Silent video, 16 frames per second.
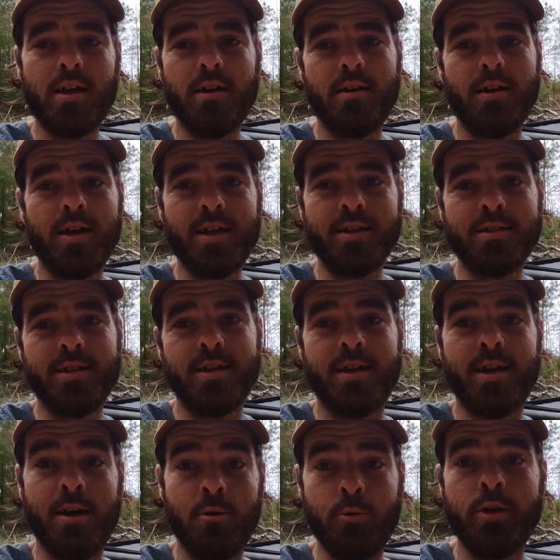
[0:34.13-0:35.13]
Like I said,
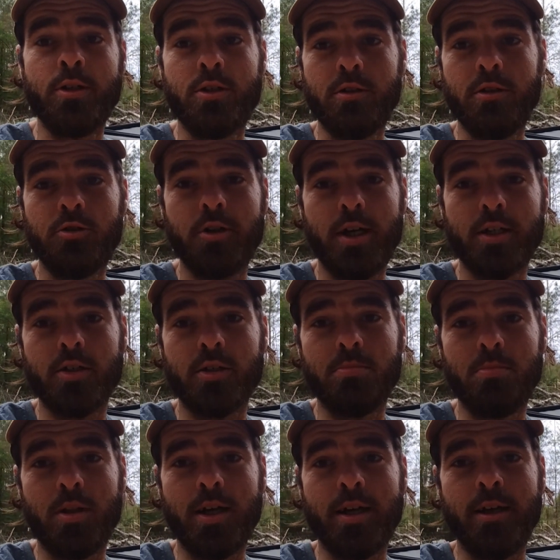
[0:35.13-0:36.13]
I went to the Tractor
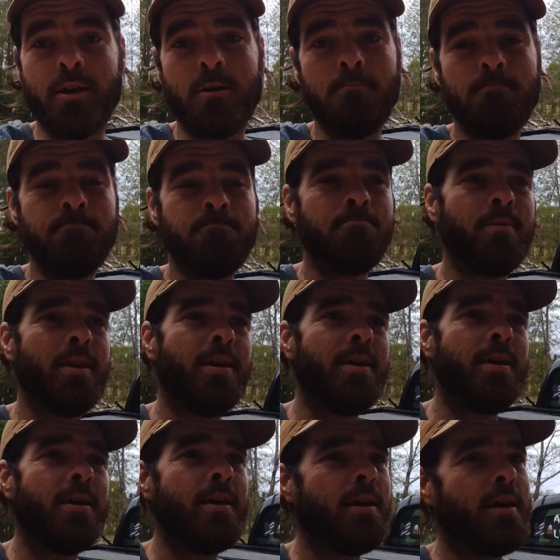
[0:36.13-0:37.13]
Supply, y'all.
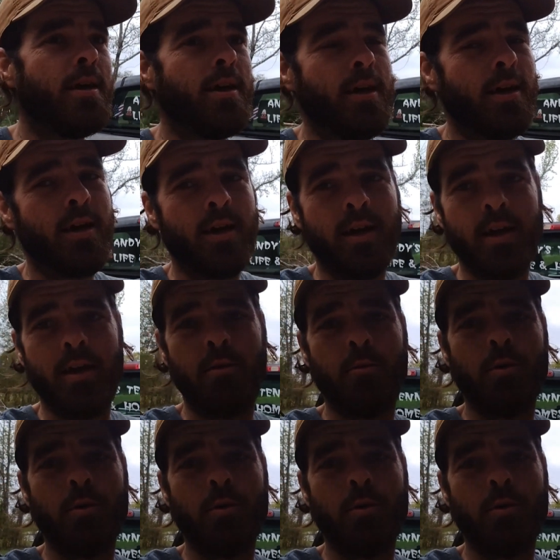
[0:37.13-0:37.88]
And